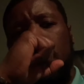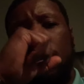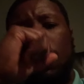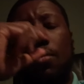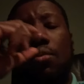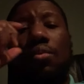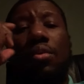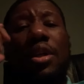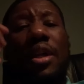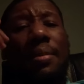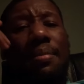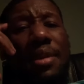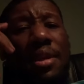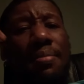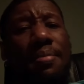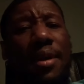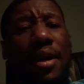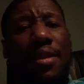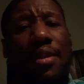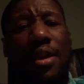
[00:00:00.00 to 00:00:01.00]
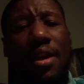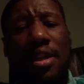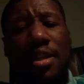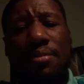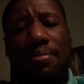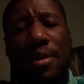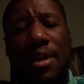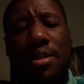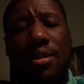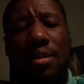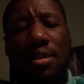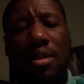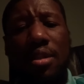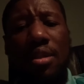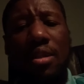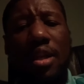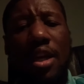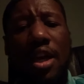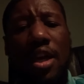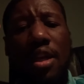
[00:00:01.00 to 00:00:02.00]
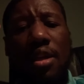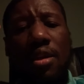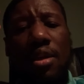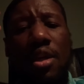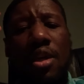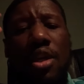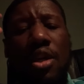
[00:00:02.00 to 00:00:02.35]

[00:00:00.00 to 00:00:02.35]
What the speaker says: What I mean by that is basically like